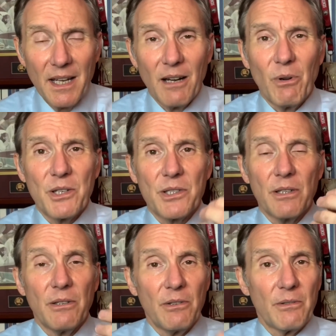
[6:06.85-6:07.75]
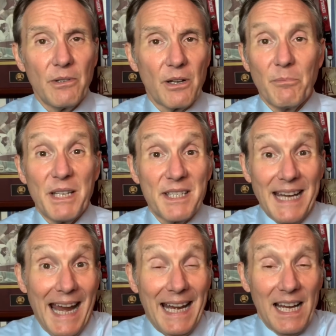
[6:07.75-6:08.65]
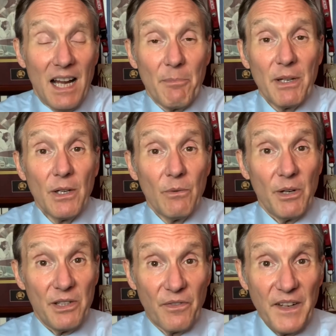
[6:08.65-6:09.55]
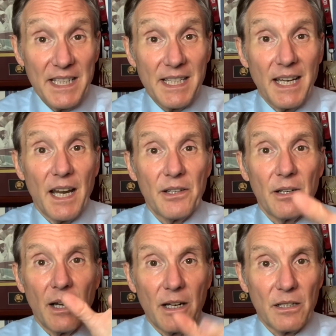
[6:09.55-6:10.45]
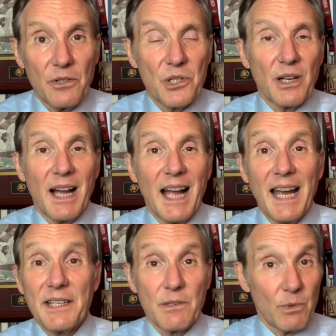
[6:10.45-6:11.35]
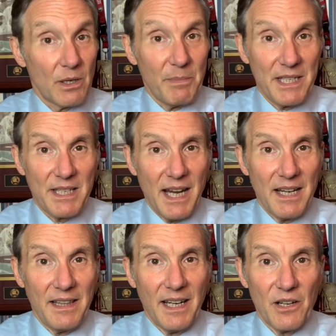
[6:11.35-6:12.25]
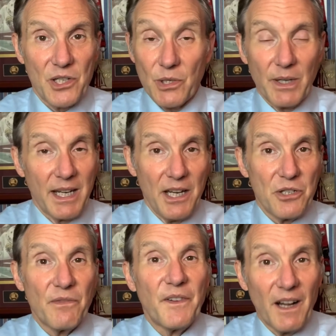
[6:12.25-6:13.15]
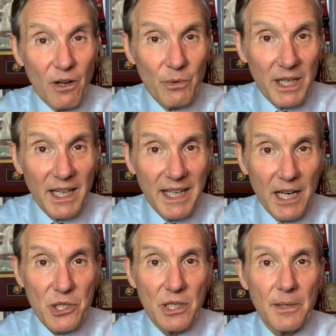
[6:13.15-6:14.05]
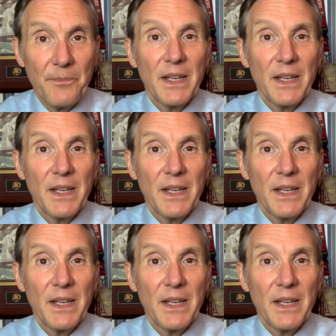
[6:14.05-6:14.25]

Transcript: You're going to be standing up with your feet together and close your eyes. We're going to be standing there, so in case you fall, we can catch you.